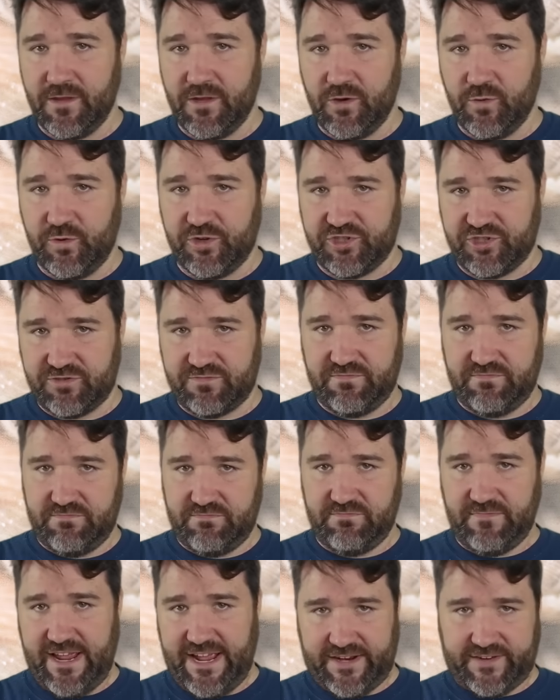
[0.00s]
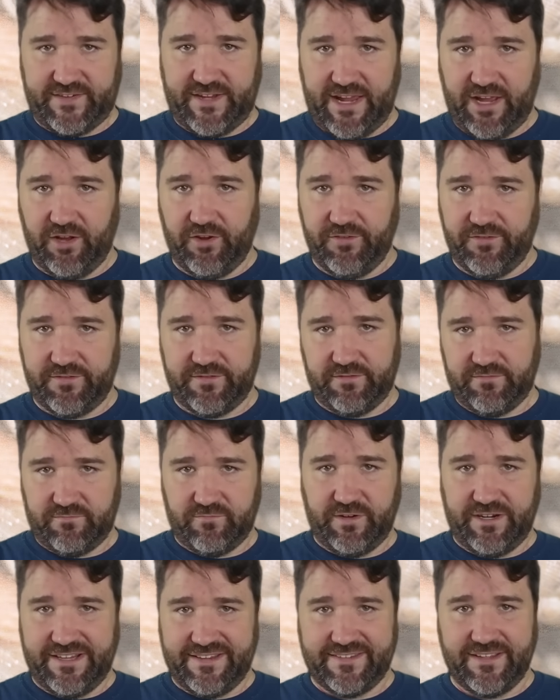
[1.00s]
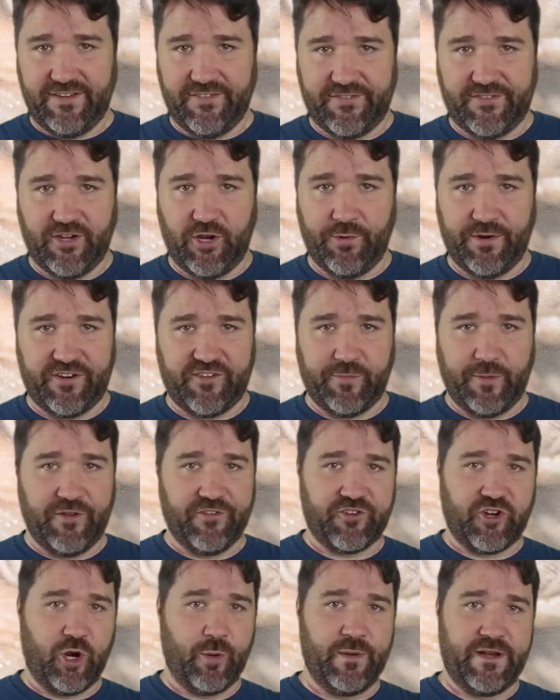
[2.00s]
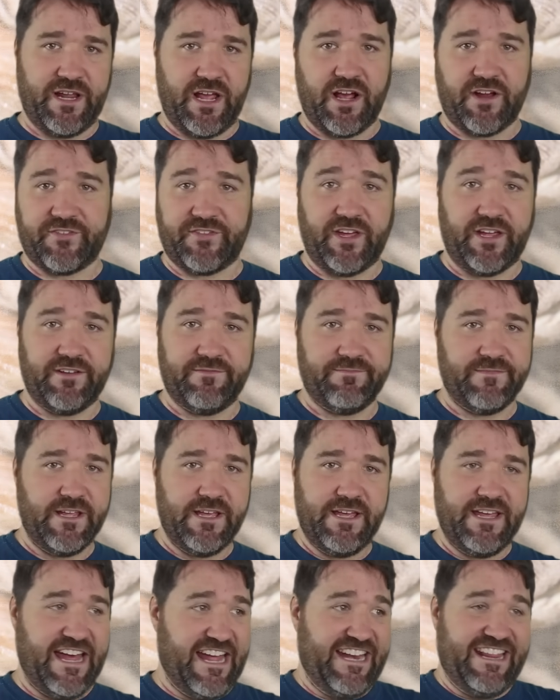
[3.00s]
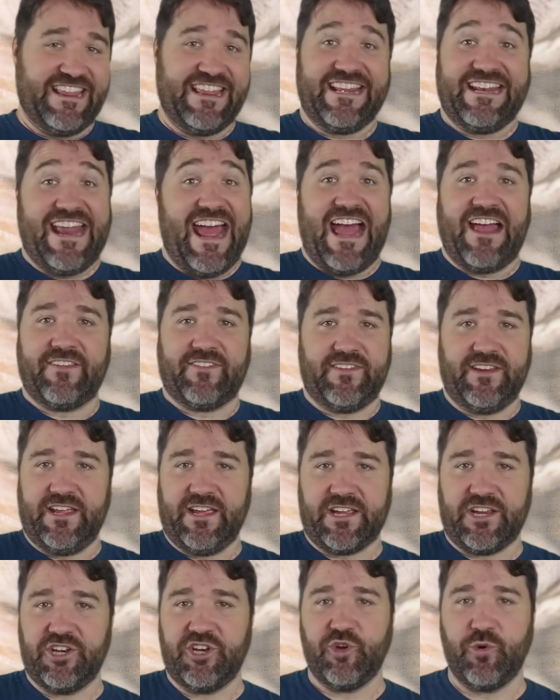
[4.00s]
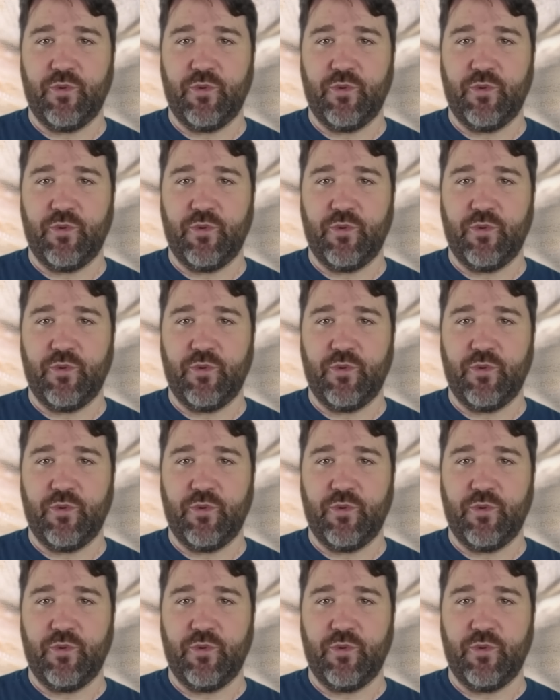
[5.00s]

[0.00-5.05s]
which exhales, and when it does so, it expels carbon dioxide and anything nasty it can do